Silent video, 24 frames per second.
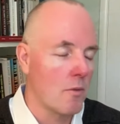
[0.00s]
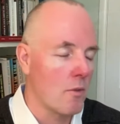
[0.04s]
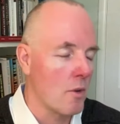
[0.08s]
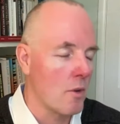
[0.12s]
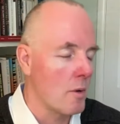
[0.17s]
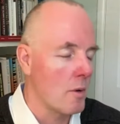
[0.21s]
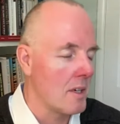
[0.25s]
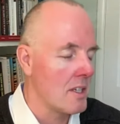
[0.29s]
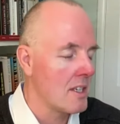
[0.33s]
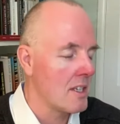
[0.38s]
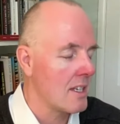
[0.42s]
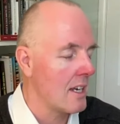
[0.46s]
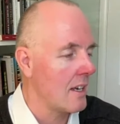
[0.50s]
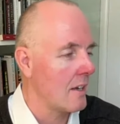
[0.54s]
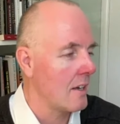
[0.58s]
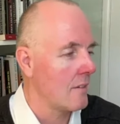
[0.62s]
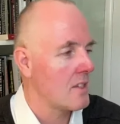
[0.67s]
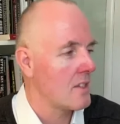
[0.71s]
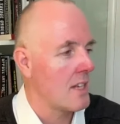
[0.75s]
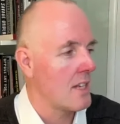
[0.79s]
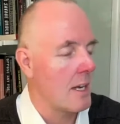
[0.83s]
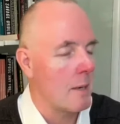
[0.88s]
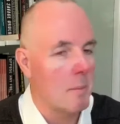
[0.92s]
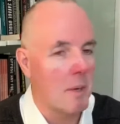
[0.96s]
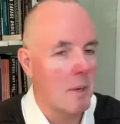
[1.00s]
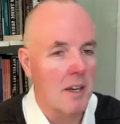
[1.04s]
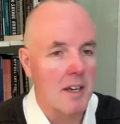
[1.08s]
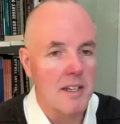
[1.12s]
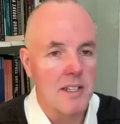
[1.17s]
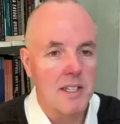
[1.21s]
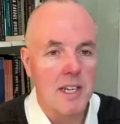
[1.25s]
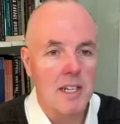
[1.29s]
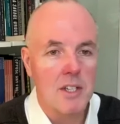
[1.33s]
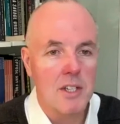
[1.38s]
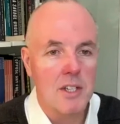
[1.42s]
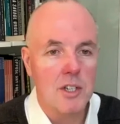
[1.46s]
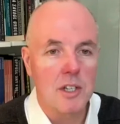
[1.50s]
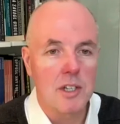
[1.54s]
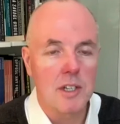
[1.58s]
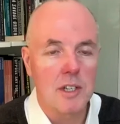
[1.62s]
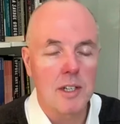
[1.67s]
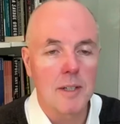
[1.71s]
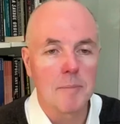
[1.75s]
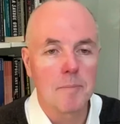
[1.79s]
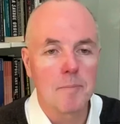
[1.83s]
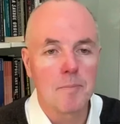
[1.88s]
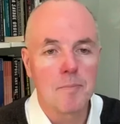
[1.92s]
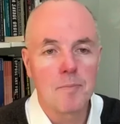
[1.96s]
through a set of
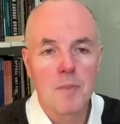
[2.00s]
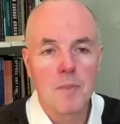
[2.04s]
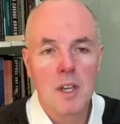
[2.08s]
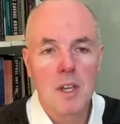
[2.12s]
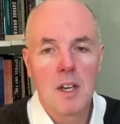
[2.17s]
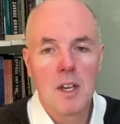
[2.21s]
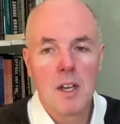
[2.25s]
stabilization um,